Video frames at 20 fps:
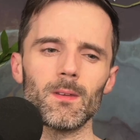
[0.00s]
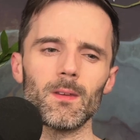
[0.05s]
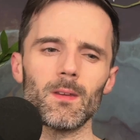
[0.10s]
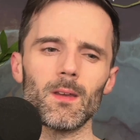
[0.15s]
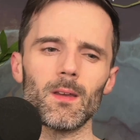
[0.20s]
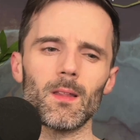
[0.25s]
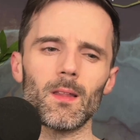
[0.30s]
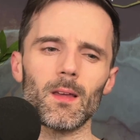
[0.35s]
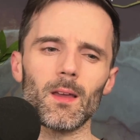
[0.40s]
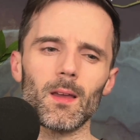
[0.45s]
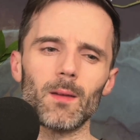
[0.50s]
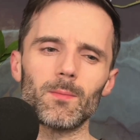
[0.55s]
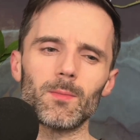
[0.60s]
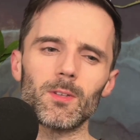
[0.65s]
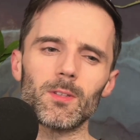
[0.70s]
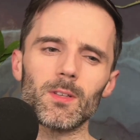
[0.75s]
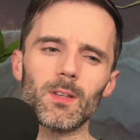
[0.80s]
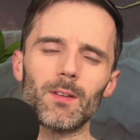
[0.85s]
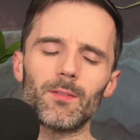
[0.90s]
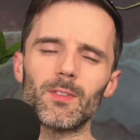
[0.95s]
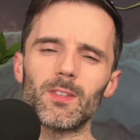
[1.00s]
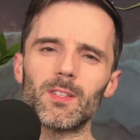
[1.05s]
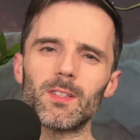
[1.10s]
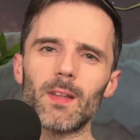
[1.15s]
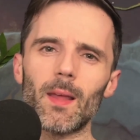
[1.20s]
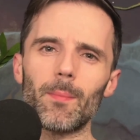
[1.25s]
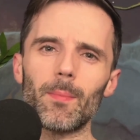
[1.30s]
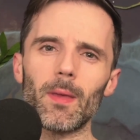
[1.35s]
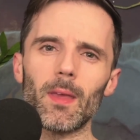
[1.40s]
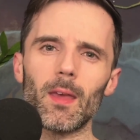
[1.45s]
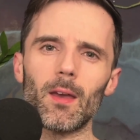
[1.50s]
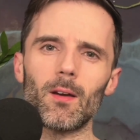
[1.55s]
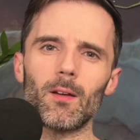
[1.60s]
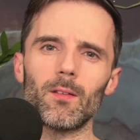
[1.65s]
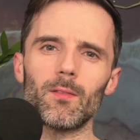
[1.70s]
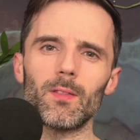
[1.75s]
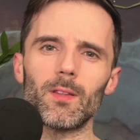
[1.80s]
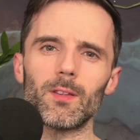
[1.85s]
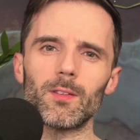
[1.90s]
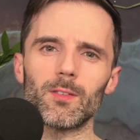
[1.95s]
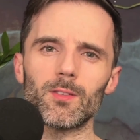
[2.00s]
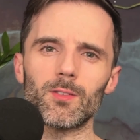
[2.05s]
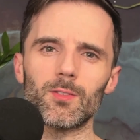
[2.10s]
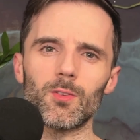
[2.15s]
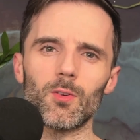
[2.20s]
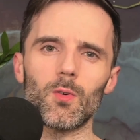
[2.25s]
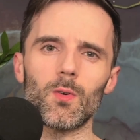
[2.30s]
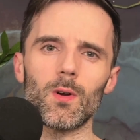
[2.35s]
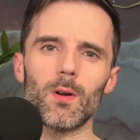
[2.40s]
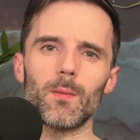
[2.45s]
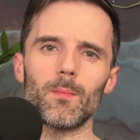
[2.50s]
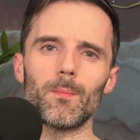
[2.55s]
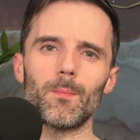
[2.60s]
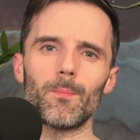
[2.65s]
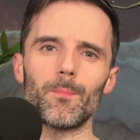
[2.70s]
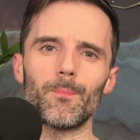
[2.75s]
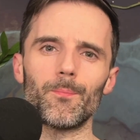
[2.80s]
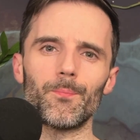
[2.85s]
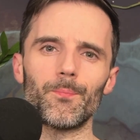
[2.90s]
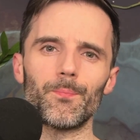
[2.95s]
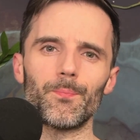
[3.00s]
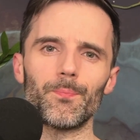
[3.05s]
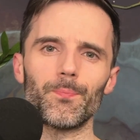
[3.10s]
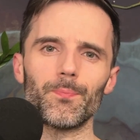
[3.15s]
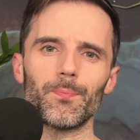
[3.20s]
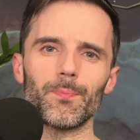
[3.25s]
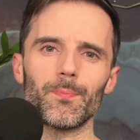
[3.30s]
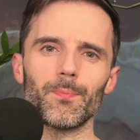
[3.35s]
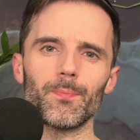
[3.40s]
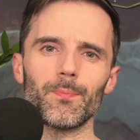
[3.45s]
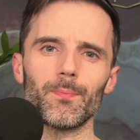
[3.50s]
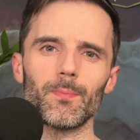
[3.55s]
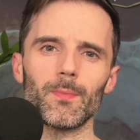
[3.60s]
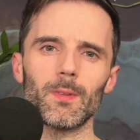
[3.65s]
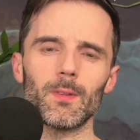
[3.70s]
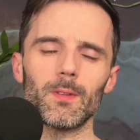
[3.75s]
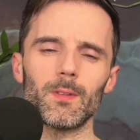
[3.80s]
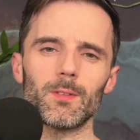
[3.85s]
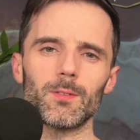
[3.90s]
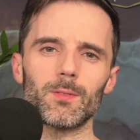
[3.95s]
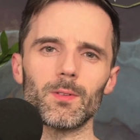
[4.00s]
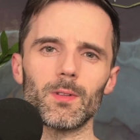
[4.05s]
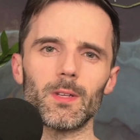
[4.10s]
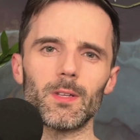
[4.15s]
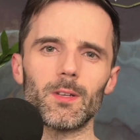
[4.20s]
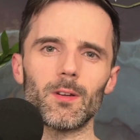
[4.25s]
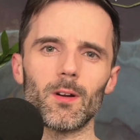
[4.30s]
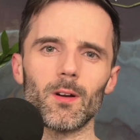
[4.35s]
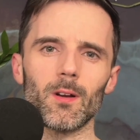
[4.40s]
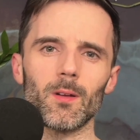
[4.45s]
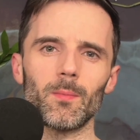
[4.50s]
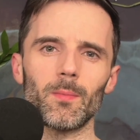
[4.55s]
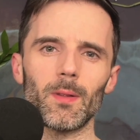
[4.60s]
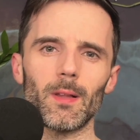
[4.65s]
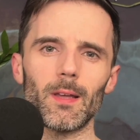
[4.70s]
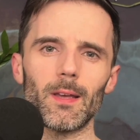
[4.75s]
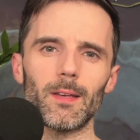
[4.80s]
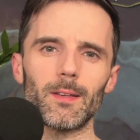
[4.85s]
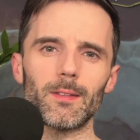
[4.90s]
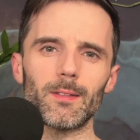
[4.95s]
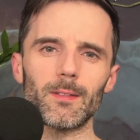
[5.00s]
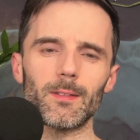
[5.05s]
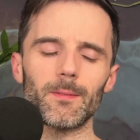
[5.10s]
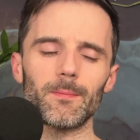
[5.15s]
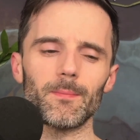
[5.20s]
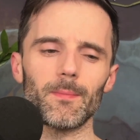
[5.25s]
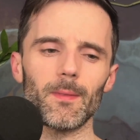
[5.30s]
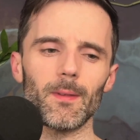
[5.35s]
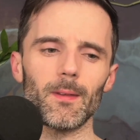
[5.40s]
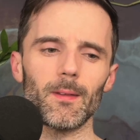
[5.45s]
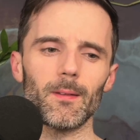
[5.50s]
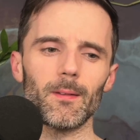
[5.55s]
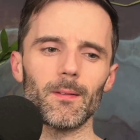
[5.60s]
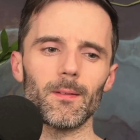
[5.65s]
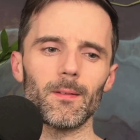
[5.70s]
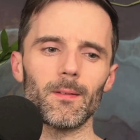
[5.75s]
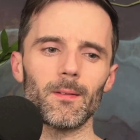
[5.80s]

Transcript: like I'm just kind of stepping out of this storm, this really dark place, and